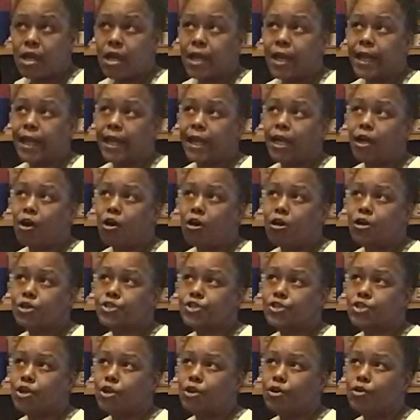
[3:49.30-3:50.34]
and
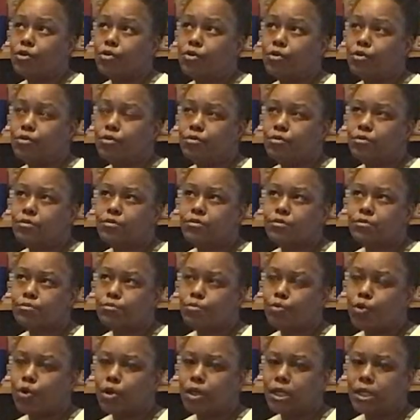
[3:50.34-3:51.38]
also
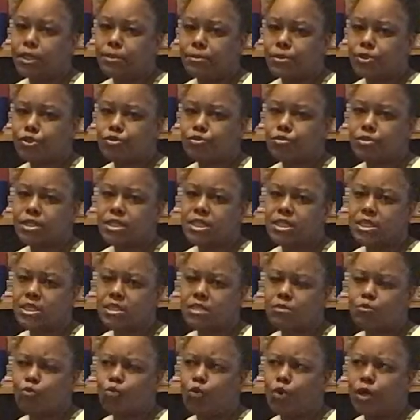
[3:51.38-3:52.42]
more lemon
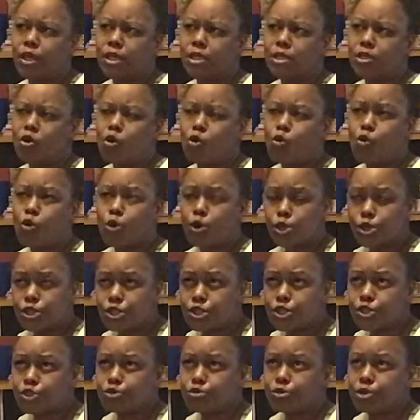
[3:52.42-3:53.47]
trees, one
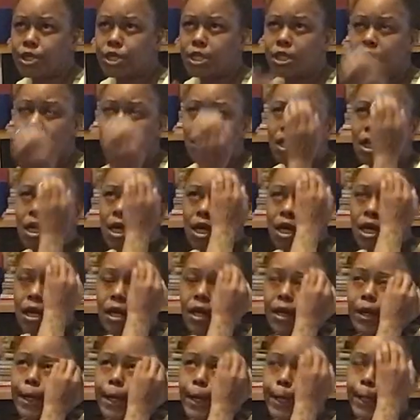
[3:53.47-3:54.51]
orange tree,
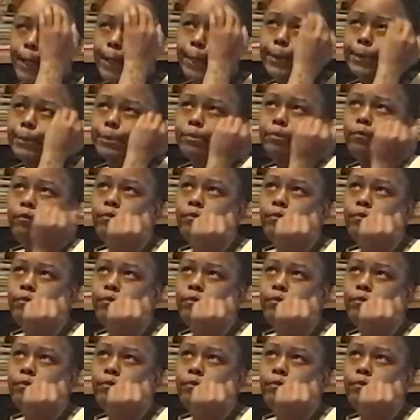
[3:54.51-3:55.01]
some